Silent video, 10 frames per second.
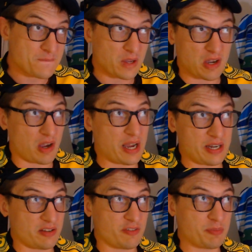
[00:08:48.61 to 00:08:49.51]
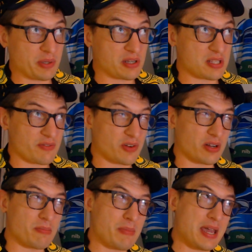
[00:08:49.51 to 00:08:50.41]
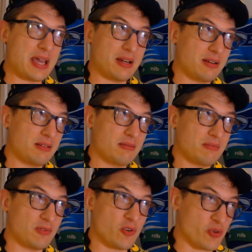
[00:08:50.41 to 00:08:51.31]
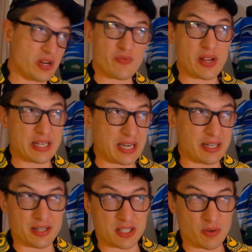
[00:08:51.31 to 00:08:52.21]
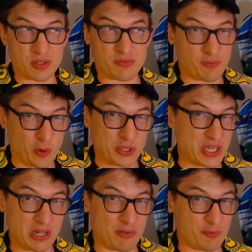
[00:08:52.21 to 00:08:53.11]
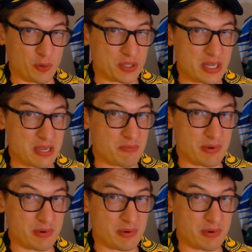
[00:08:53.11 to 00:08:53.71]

Kind of, because they've got a man already red carded. So it's 14-14.